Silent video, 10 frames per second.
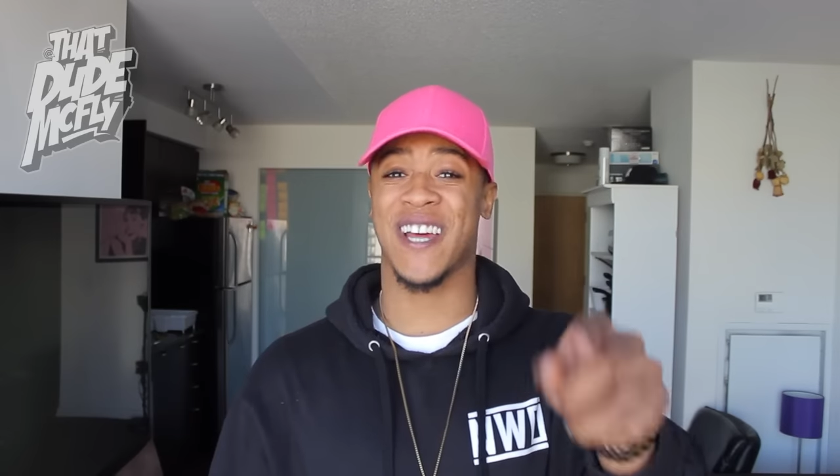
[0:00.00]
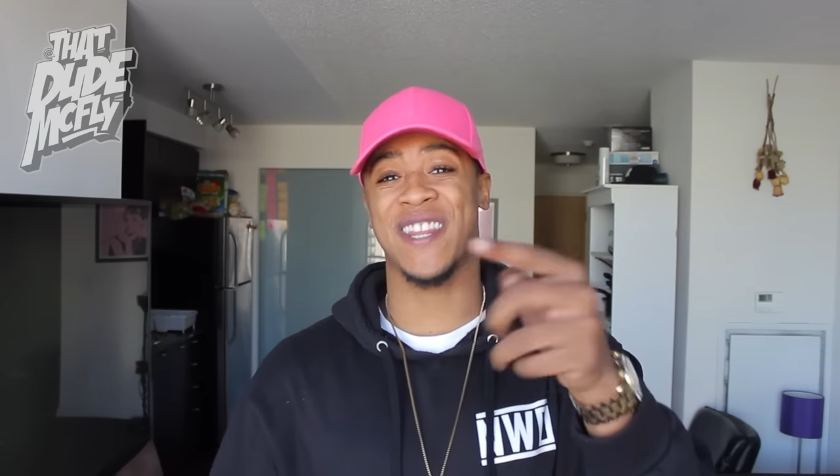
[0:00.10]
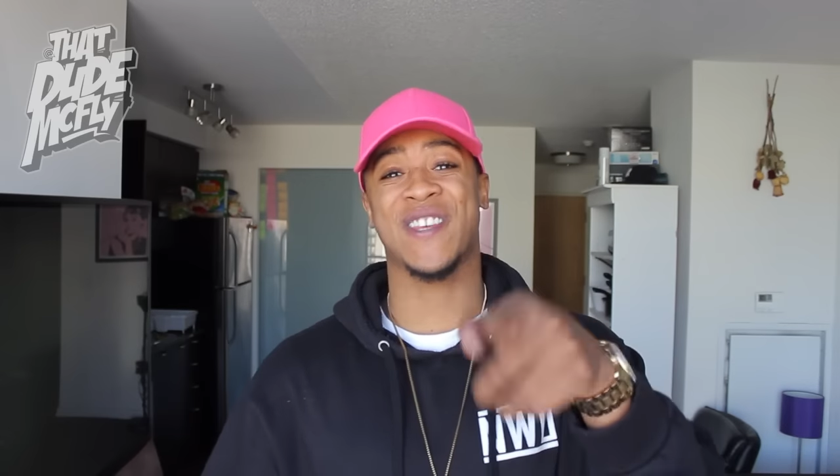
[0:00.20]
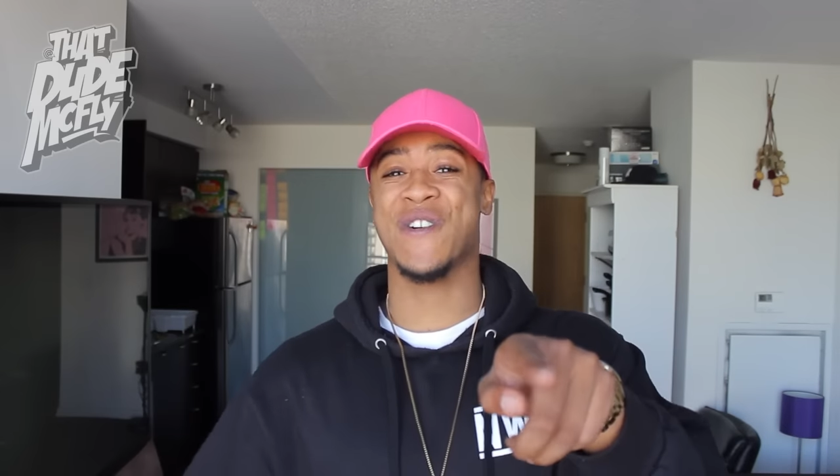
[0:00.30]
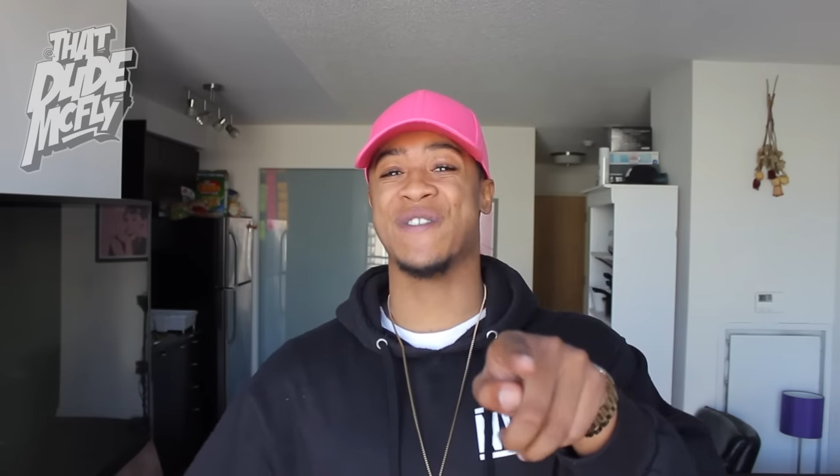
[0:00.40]
Can
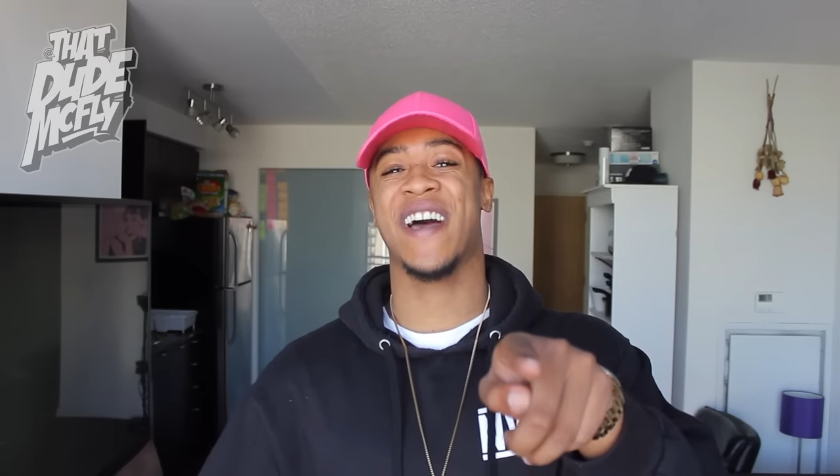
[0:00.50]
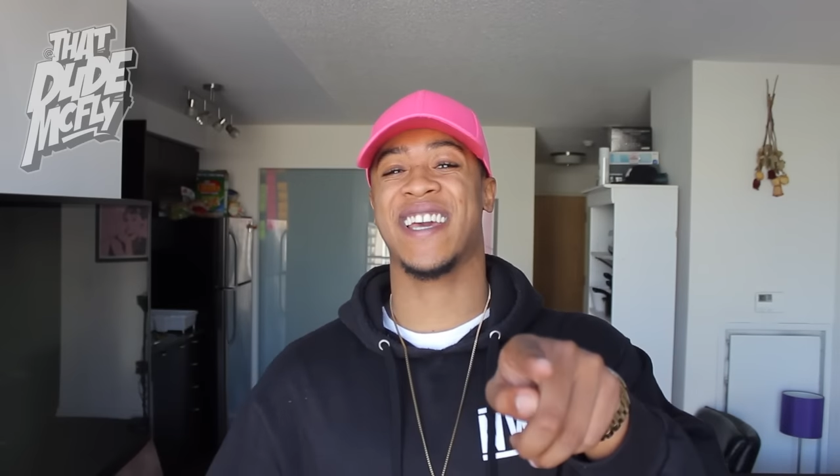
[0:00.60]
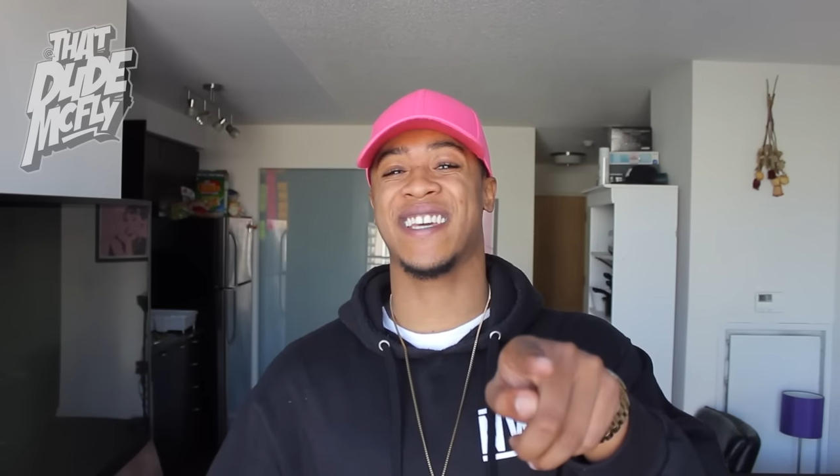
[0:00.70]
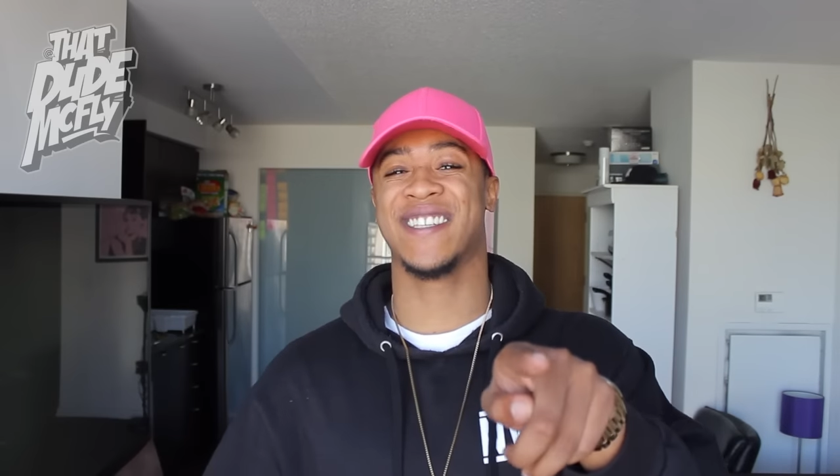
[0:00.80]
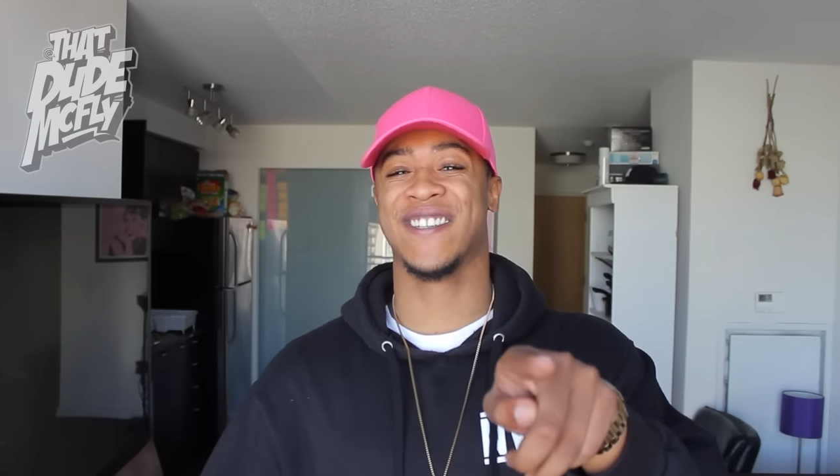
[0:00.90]
I throw one
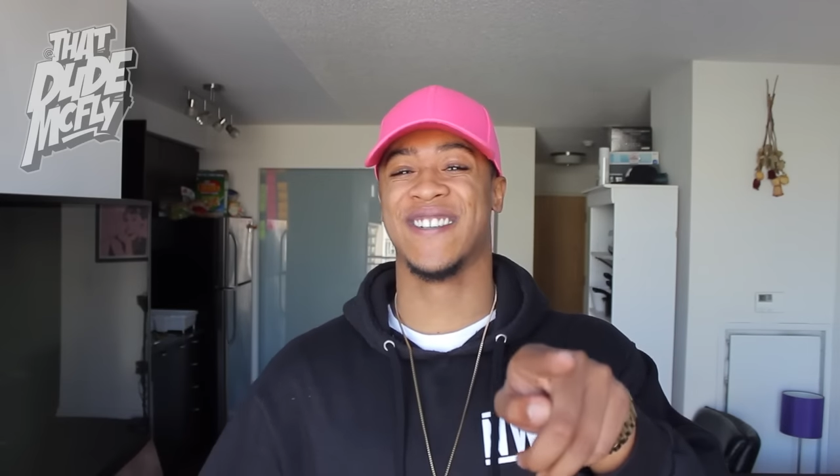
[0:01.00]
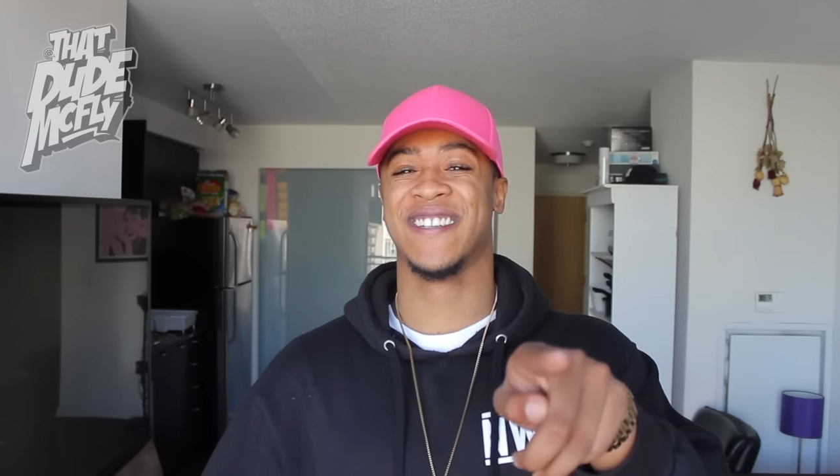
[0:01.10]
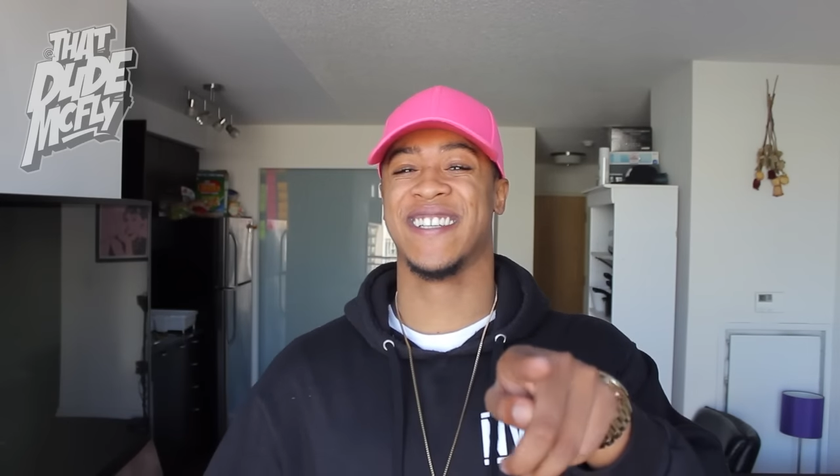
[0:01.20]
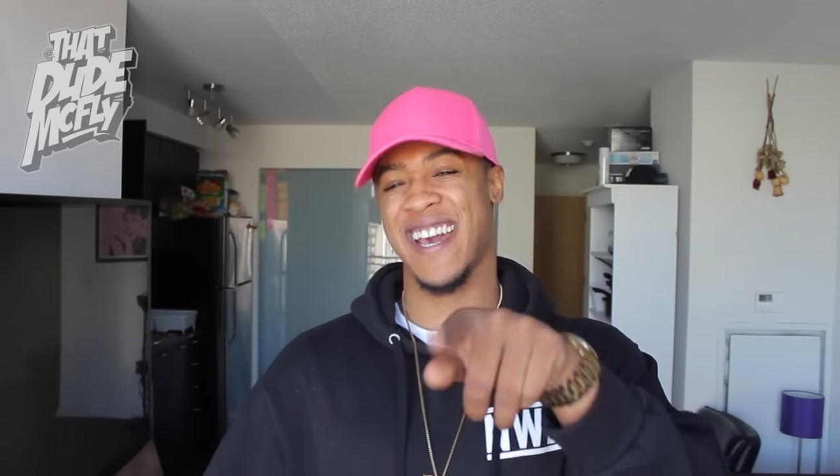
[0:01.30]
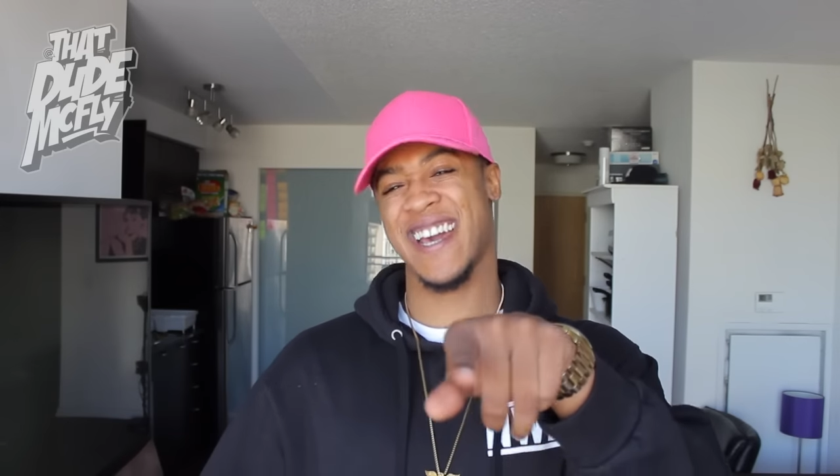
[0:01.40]
back at you?
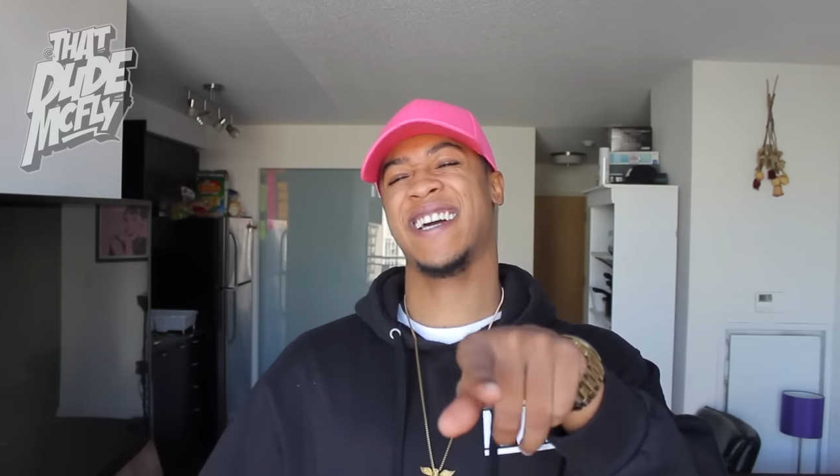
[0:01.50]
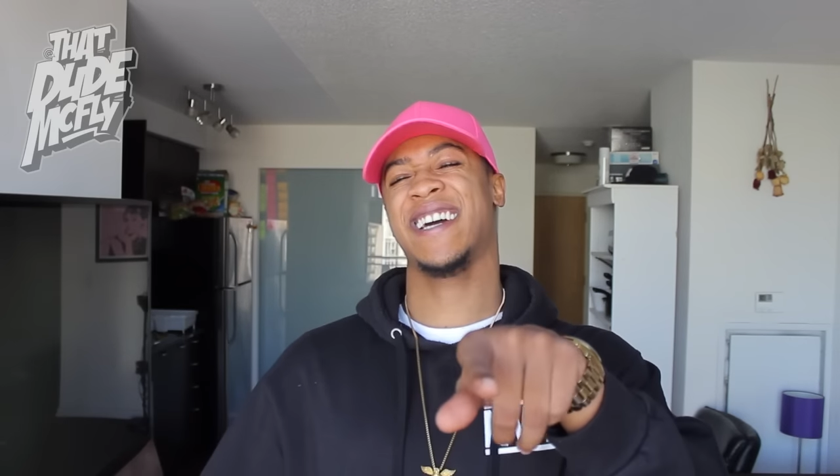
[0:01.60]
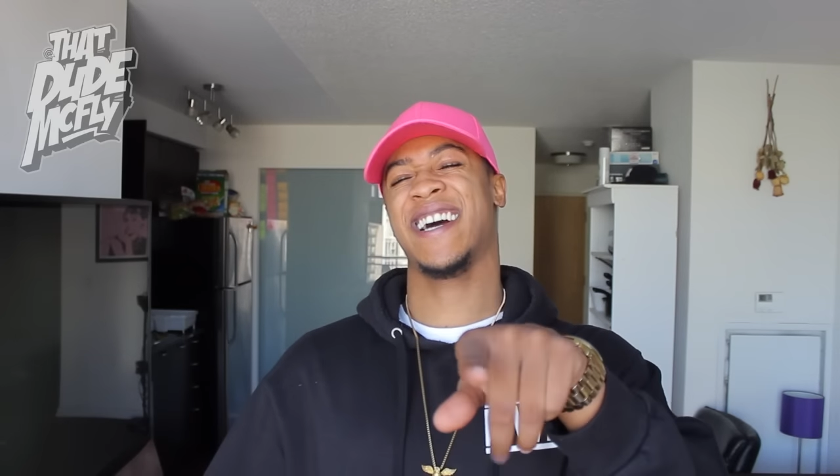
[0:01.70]
Yeah?